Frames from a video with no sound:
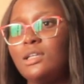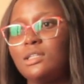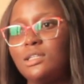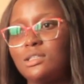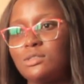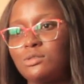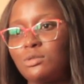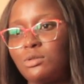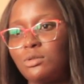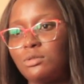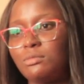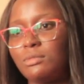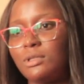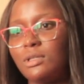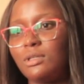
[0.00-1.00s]
They
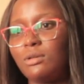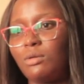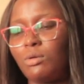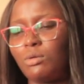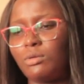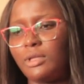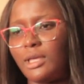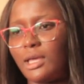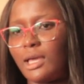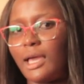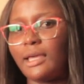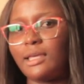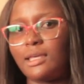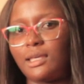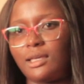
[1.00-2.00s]
told me, oh, yeah,
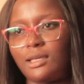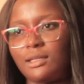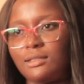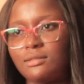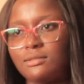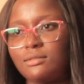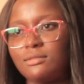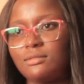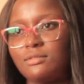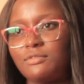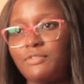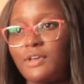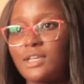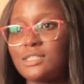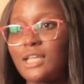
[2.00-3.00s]
I can.
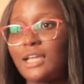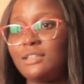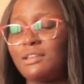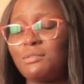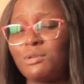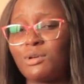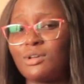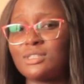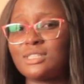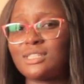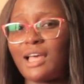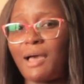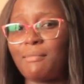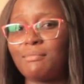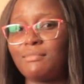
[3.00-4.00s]
First, because
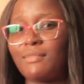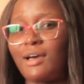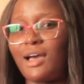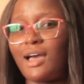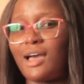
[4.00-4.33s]
I'm